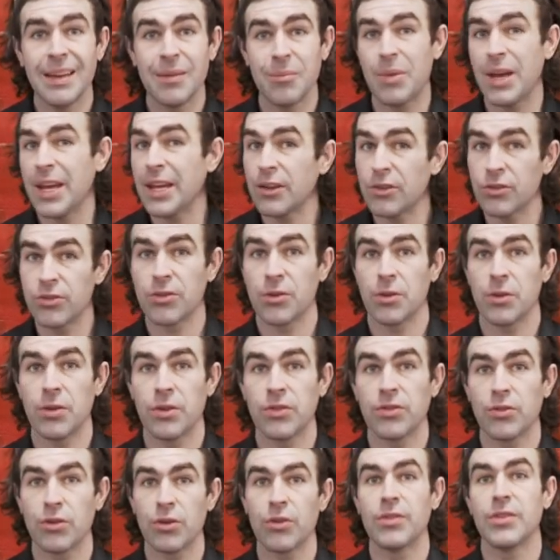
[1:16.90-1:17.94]
making sure the
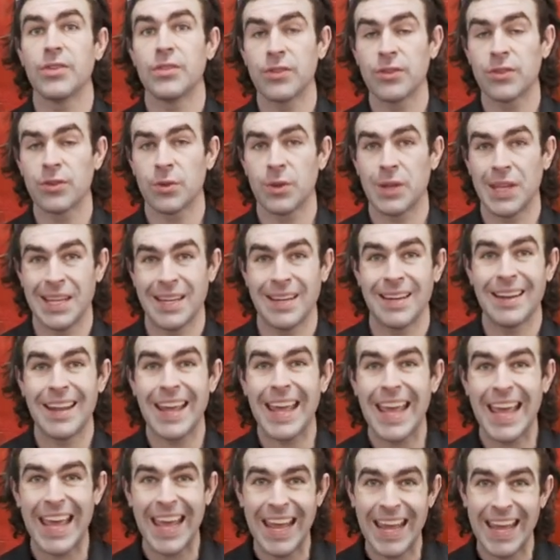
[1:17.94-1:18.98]
surface is clean,
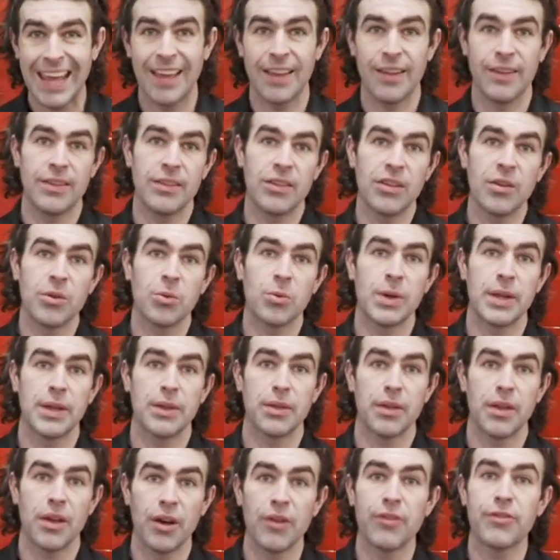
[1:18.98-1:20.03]
and
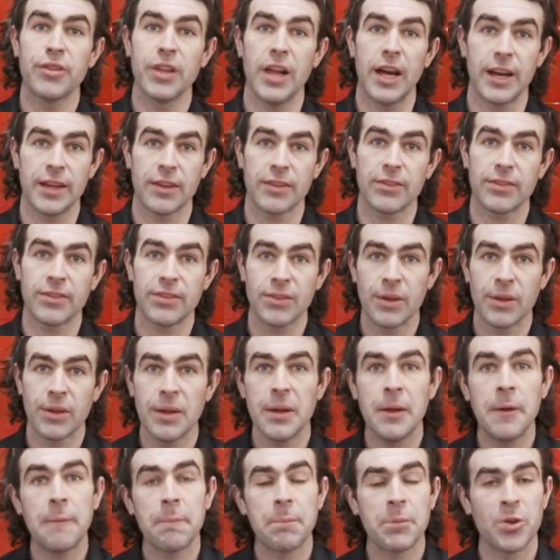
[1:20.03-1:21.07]
with a flux.
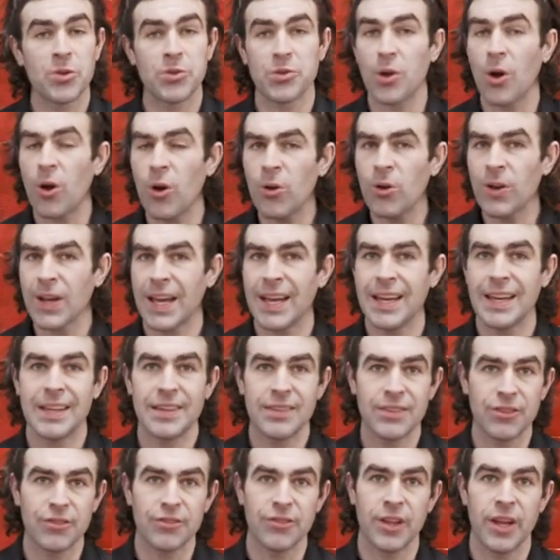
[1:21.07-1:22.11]
There's all
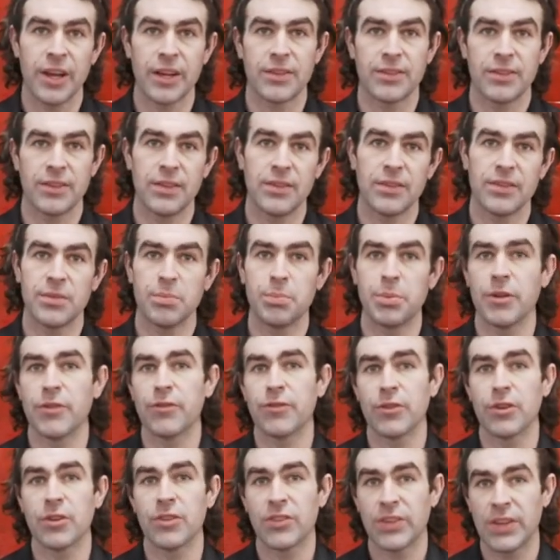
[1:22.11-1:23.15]
kinds of fluxes, but
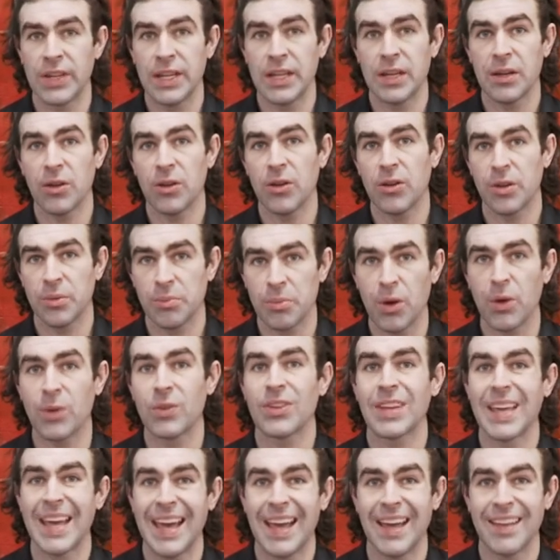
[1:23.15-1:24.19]
for steel and
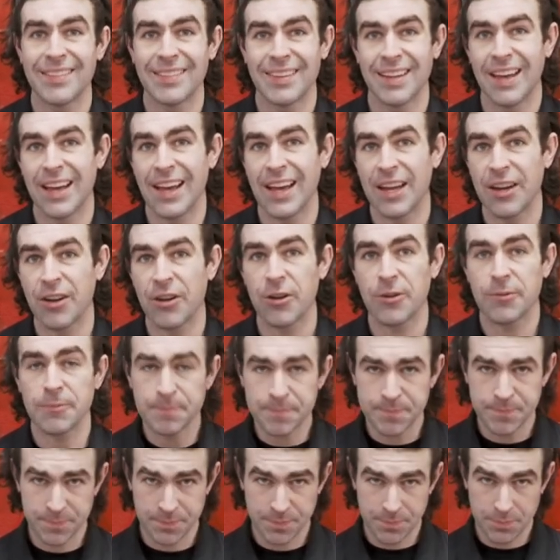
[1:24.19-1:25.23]
most cast iron,
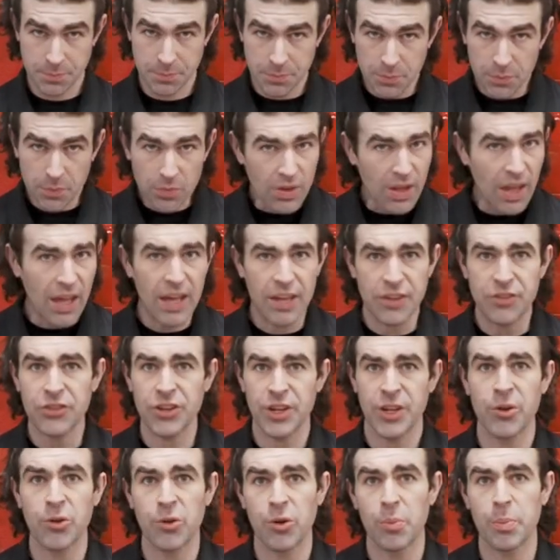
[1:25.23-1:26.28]
a
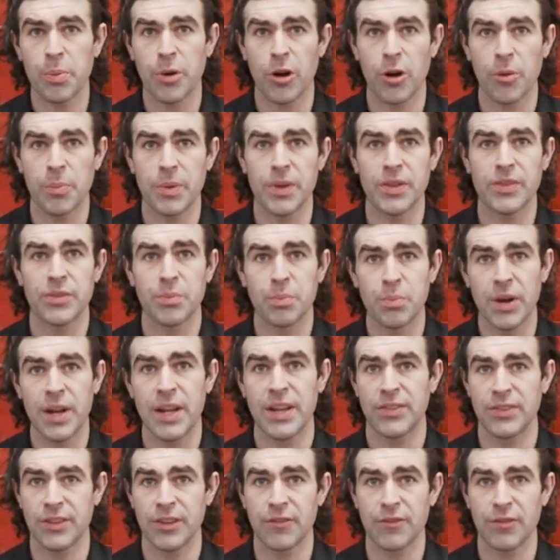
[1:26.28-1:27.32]
general purpose
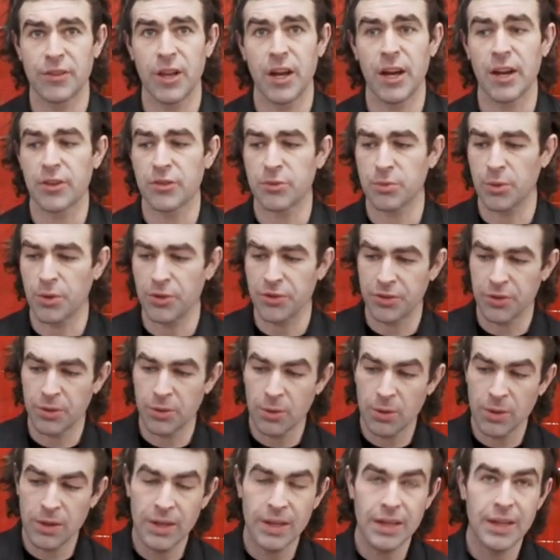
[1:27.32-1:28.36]
brazing flux will
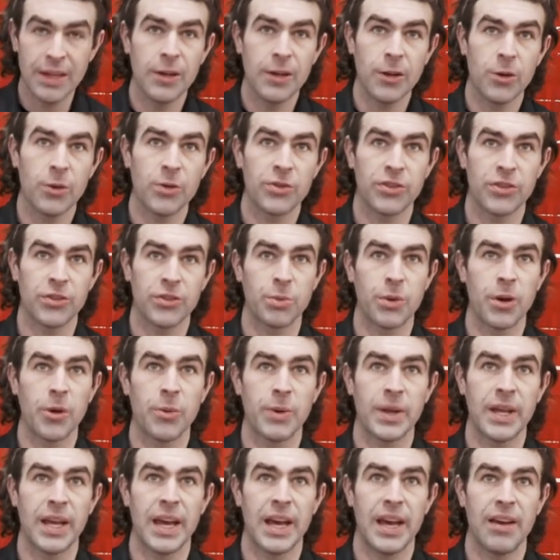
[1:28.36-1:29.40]
do, which is what
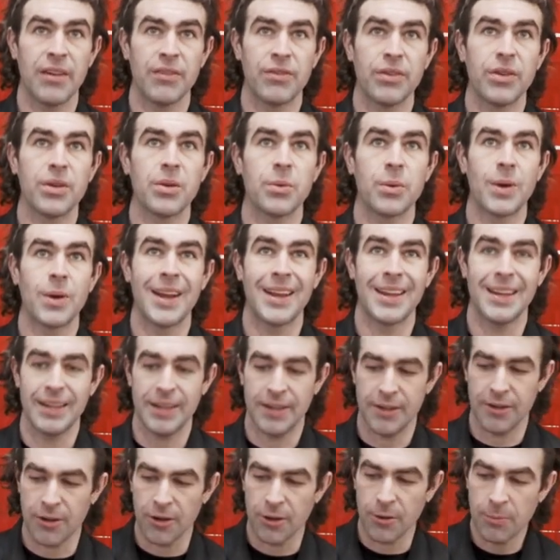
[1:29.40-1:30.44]
we have right
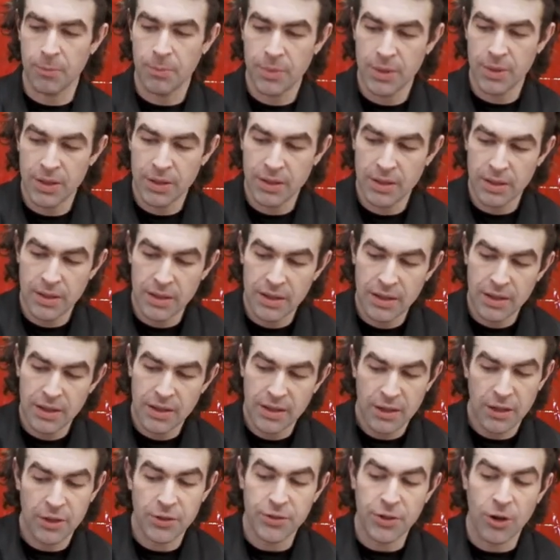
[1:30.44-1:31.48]
here.
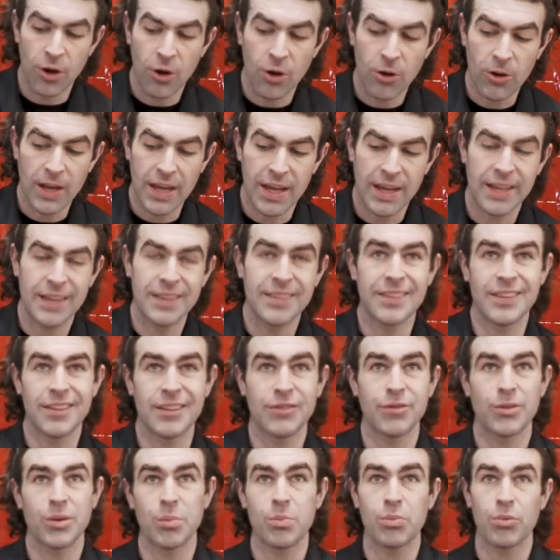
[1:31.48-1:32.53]
Now, there's all kinds of
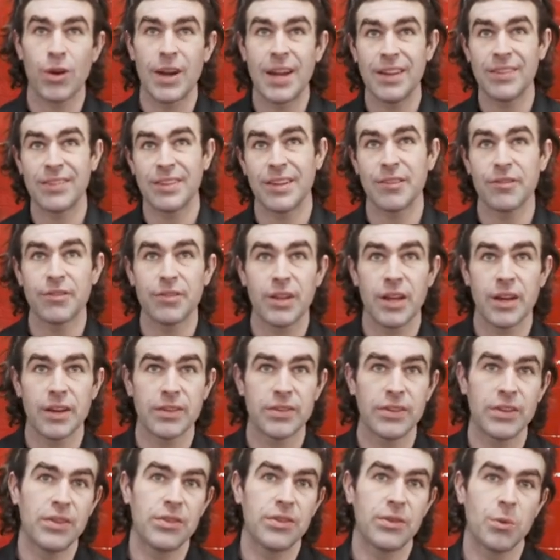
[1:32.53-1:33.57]
different brazing
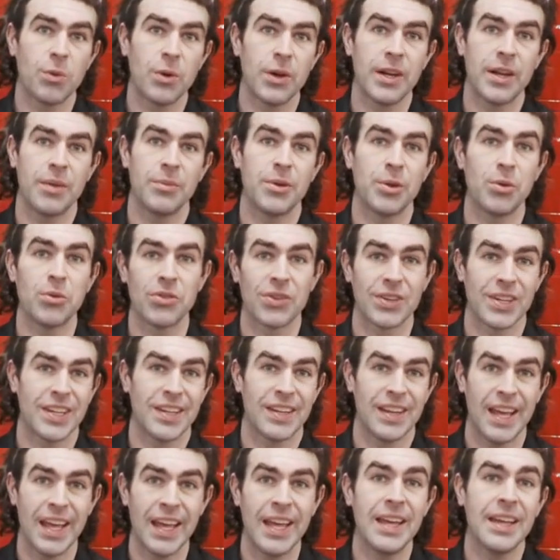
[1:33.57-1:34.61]
fluxes. The one I'm using
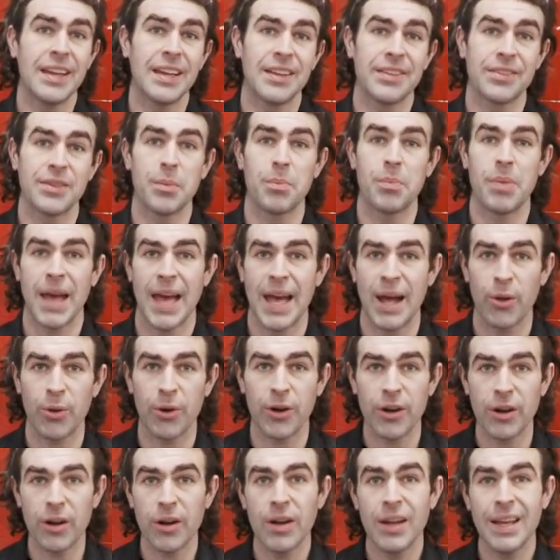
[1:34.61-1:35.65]
today is a
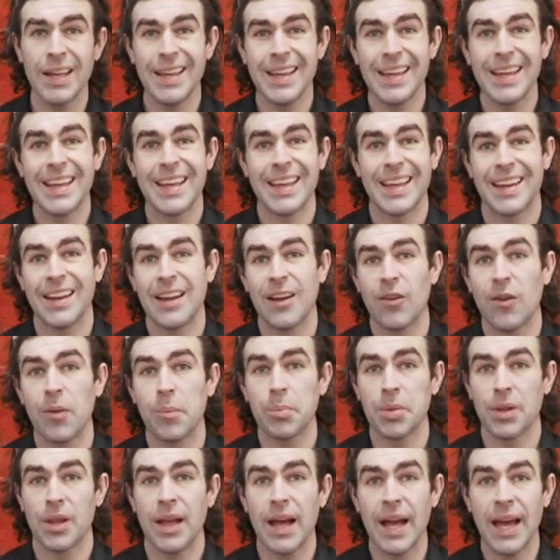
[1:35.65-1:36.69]
powder, and I'll
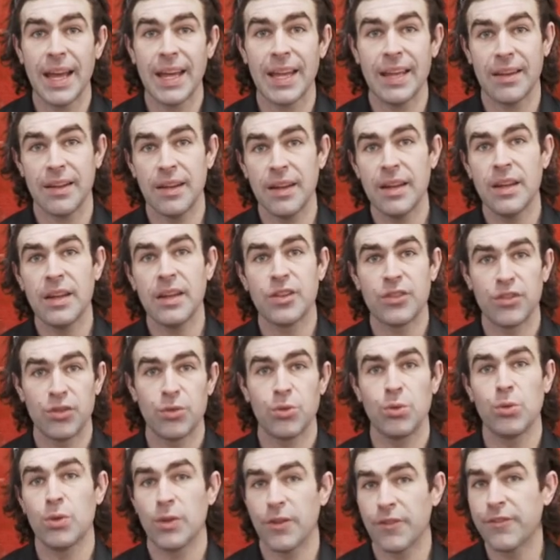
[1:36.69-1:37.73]
apply it
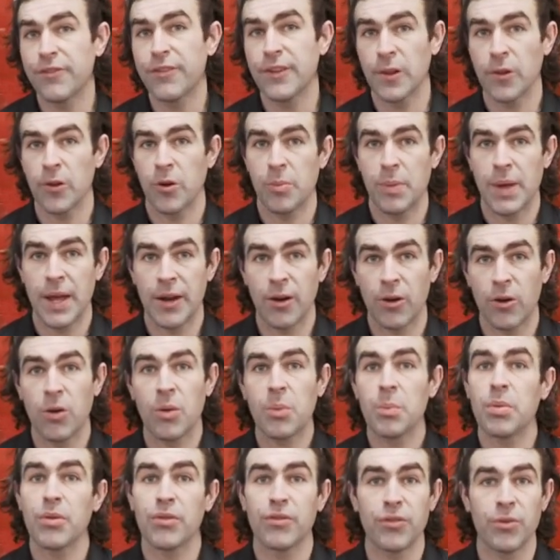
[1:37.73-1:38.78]
to the filler metal
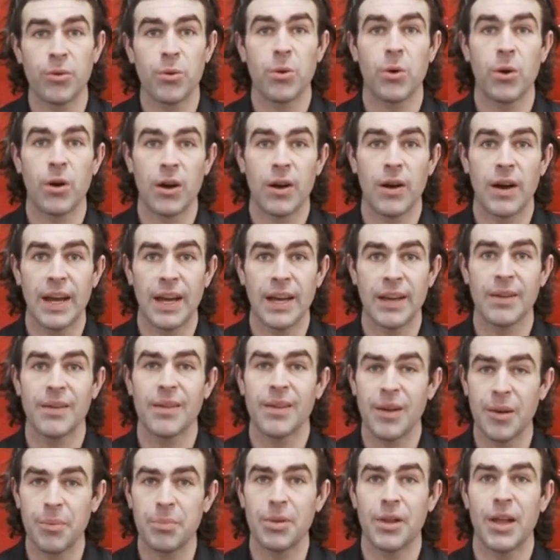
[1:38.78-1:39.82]
before I
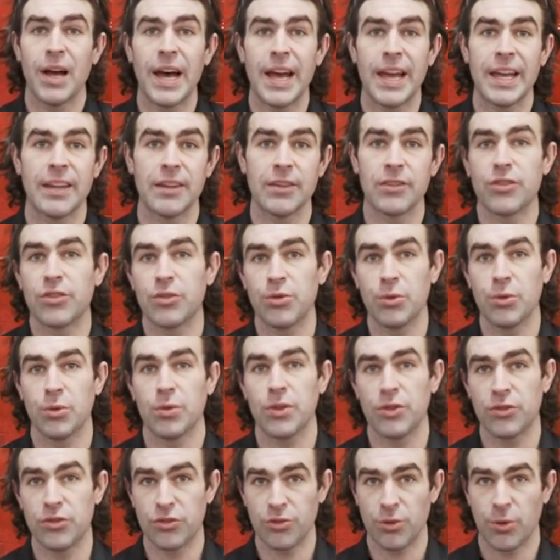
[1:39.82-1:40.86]
apply it to
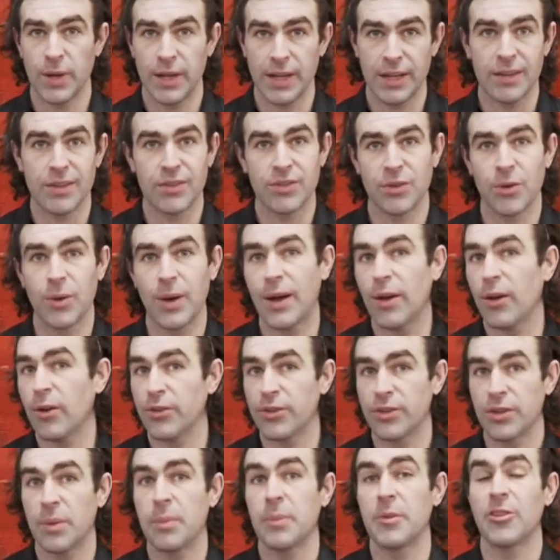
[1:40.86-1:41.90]
the joint. So I'll
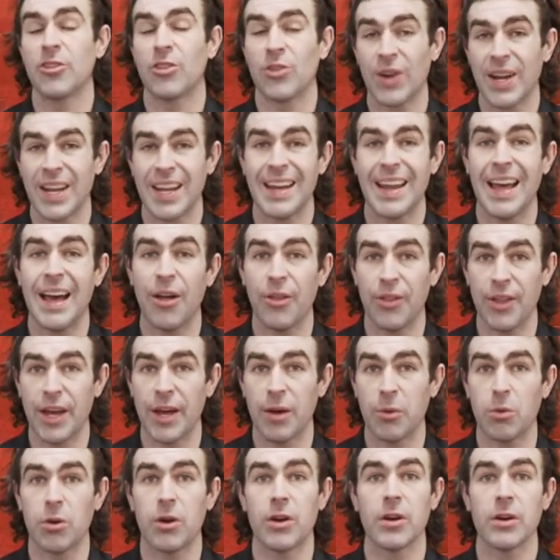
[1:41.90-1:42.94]
demonstrate how that
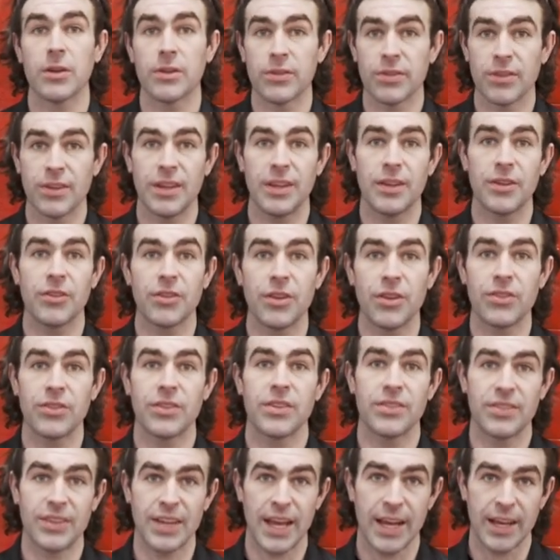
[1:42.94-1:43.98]
works in just
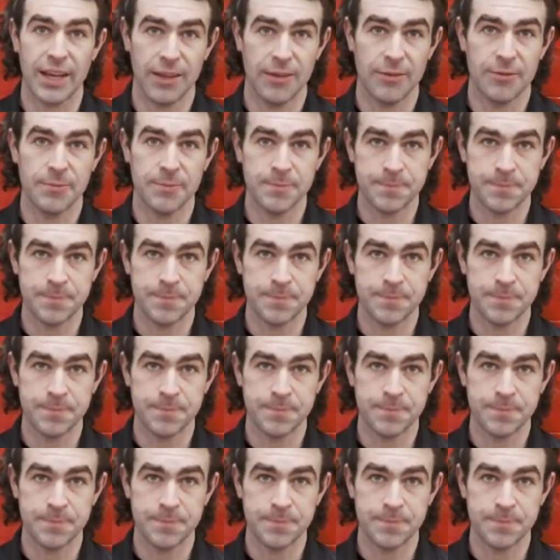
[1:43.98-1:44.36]
a second.